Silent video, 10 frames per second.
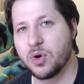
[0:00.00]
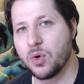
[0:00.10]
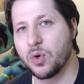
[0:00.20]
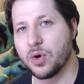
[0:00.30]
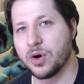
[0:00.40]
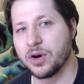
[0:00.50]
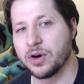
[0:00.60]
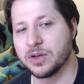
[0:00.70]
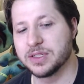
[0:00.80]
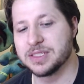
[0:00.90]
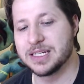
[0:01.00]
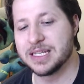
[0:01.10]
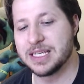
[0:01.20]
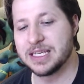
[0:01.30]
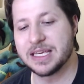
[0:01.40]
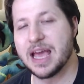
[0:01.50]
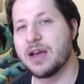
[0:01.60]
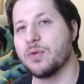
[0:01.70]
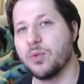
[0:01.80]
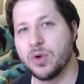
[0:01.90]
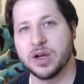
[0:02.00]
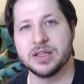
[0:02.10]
or did he get what